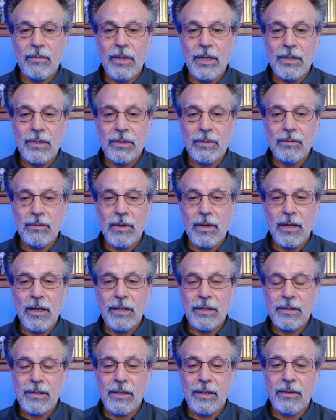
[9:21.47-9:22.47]
Rachel
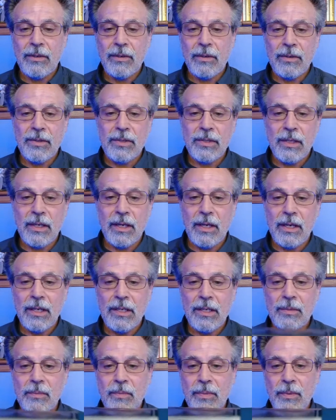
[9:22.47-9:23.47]
Ross on her site
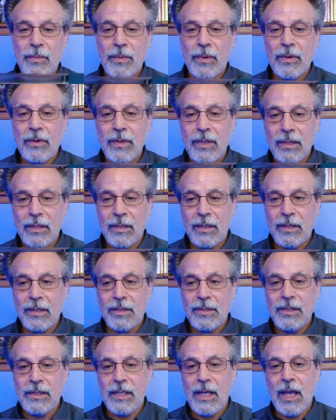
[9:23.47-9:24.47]
is promoting
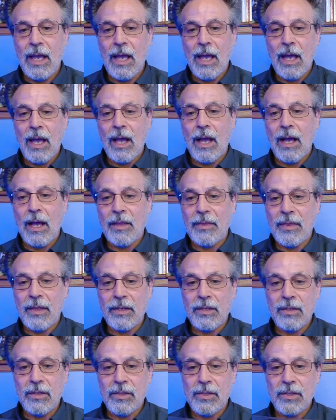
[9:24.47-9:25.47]
this. I
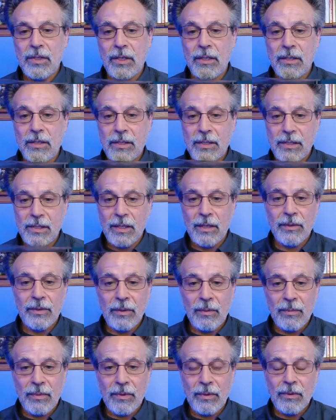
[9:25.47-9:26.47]
think she's starting to sell
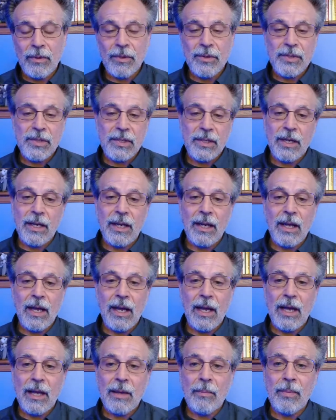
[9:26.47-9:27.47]
them through her site.
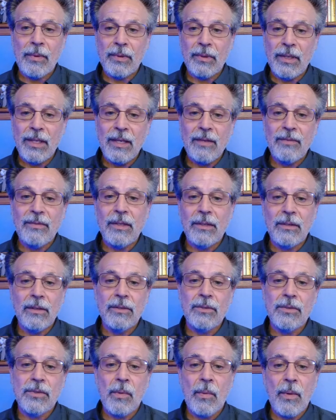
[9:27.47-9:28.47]
I believe that
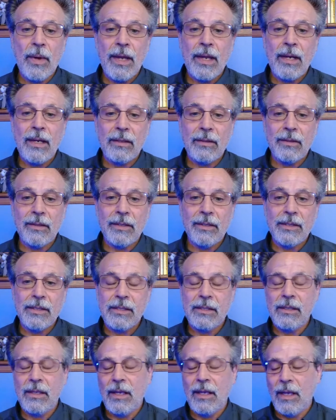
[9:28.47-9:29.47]
there's a waiting
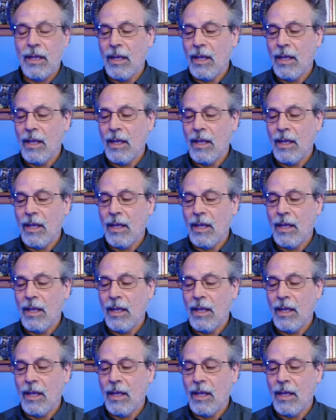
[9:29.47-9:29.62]
list.